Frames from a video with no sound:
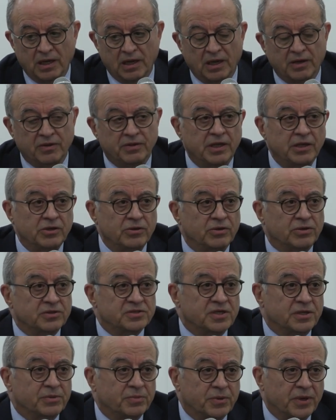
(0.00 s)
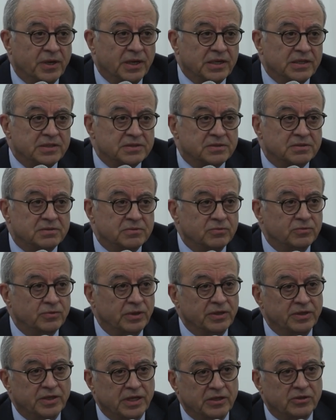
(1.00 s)
And then you're surprised
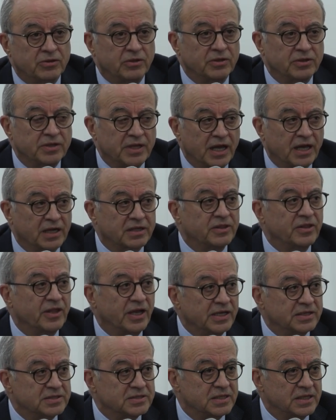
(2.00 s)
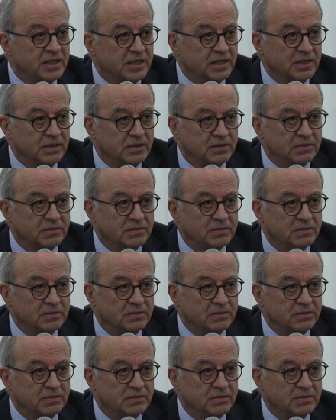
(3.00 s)
when they don't act nicely.